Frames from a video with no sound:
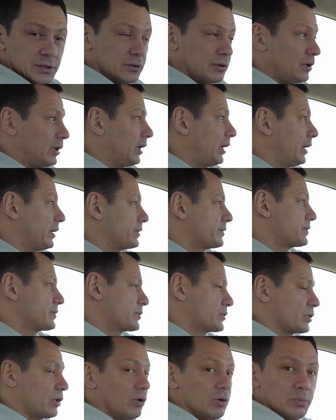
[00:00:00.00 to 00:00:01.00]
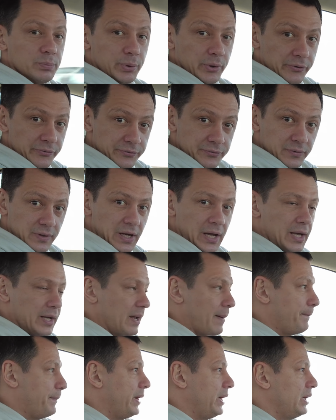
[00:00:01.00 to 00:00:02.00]
toll booth and
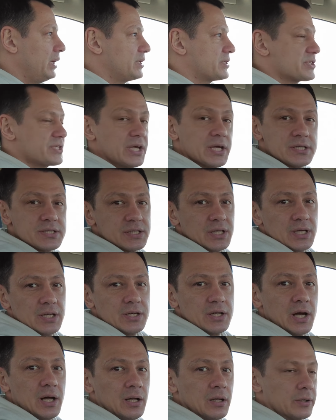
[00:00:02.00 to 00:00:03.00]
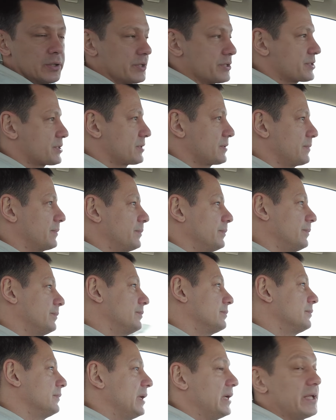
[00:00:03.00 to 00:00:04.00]
I paid $16.
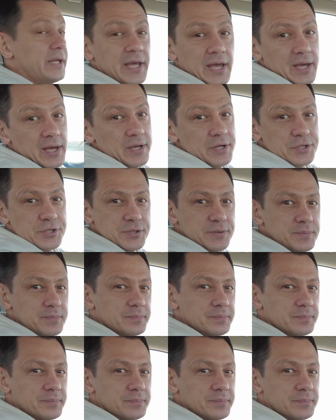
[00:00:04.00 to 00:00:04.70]
Cash.